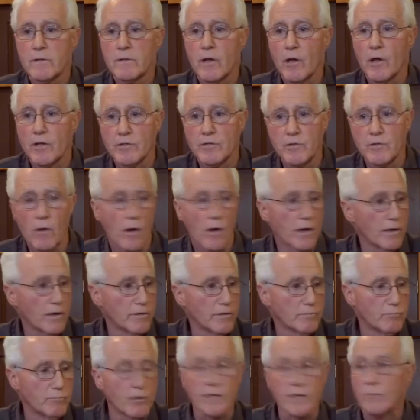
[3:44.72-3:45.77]
on a, on a
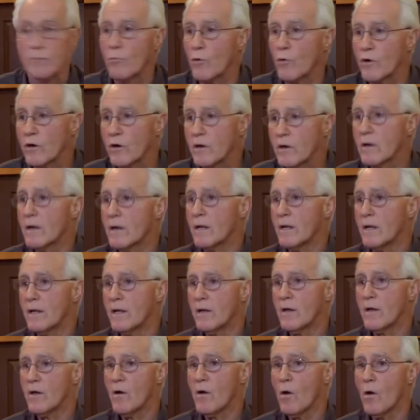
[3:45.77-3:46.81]
brick and mortar?
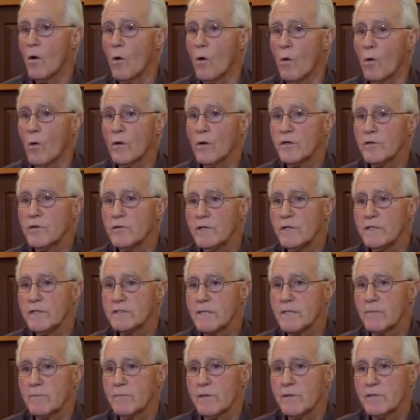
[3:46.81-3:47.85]
Or do you need
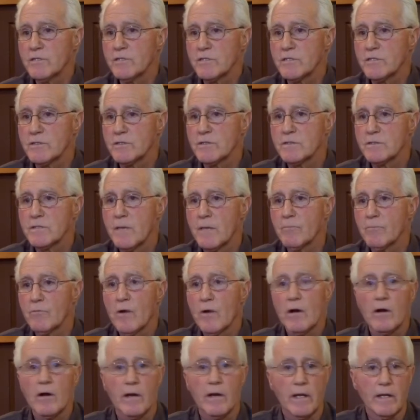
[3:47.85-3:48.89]
something just
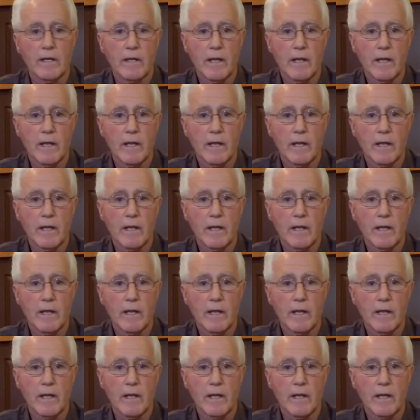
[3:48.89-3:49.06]
temporary?